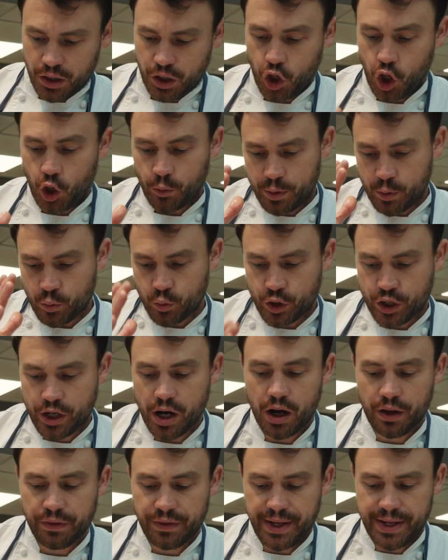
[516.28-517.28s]
A lot of people
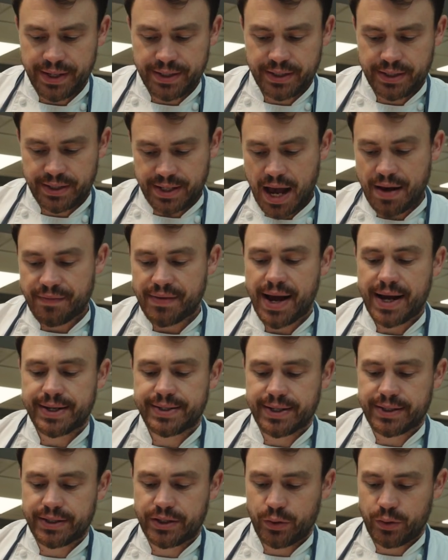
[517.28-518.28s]
cut this to have
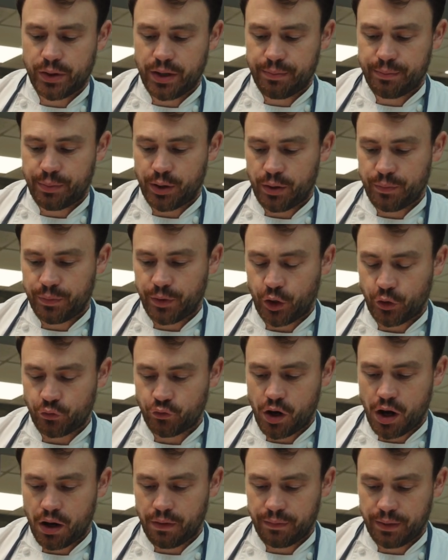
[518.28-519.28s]
access to it, but I'd
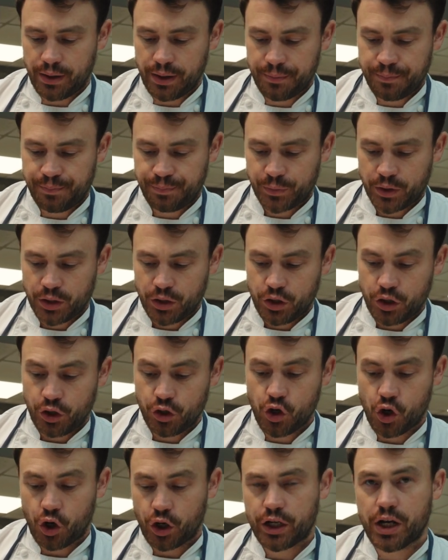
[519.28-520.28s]
rather
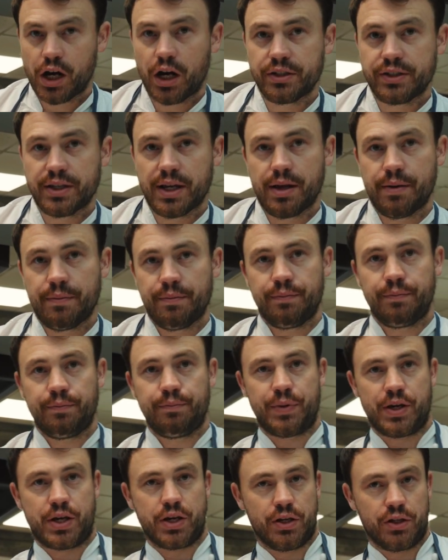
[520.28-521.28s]
not cut it
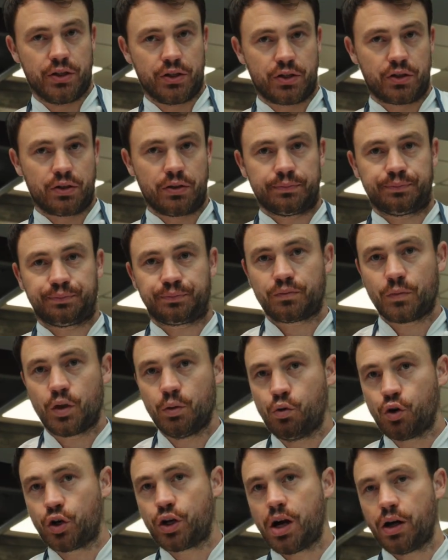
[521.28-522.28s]
because the
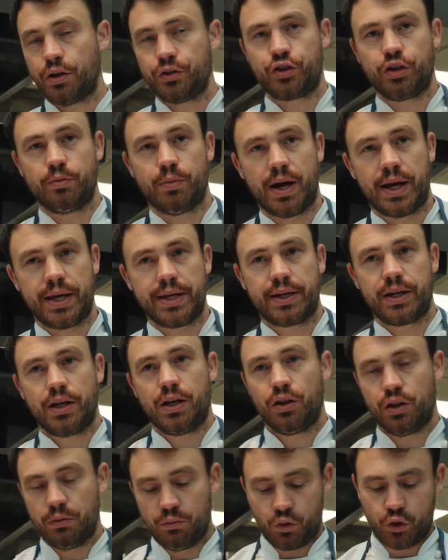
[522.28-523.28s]
more cuts you make,
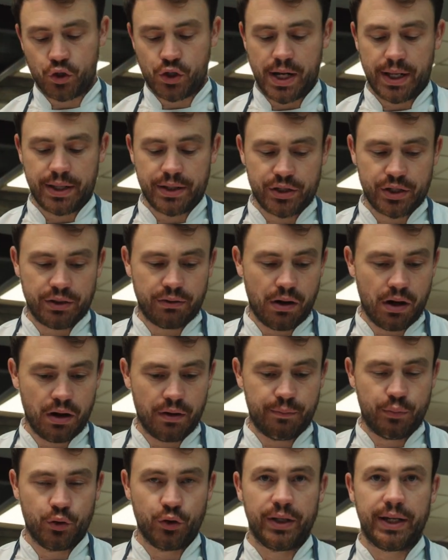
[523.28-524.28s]
the more chance there are
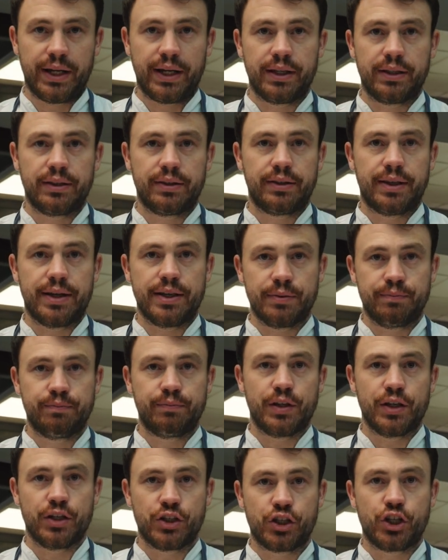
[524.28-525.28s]
of putting
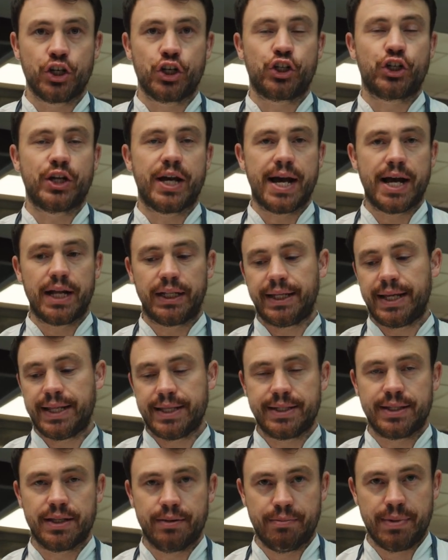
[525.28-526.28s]
the shell
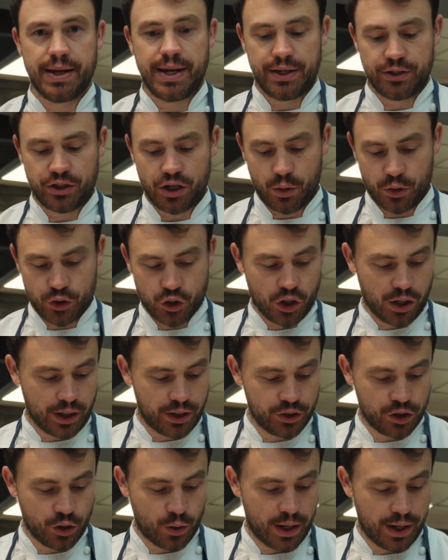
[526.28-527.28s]
into the meat. So I try
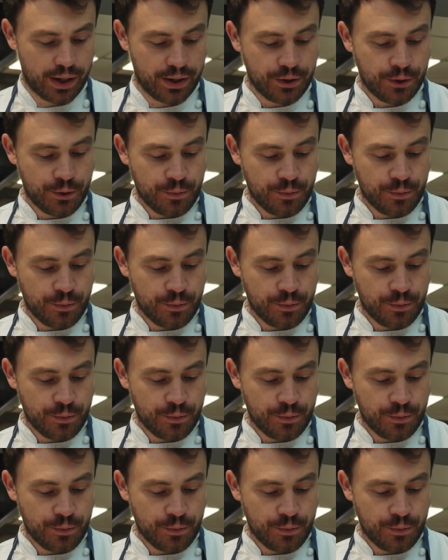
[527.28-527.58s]
and do it